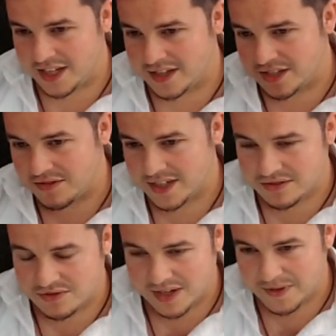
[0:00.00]
and they try to
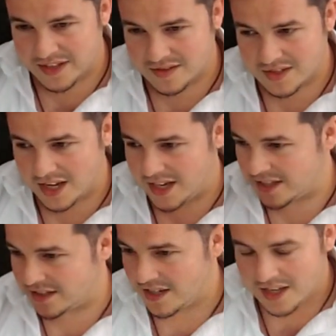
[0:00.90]
trade by the side
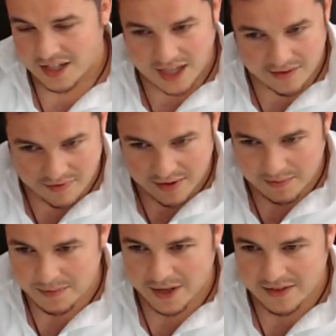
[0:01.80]
and have a
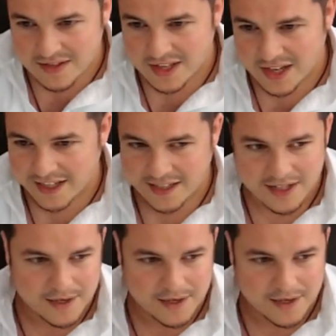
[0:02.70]
family by the side.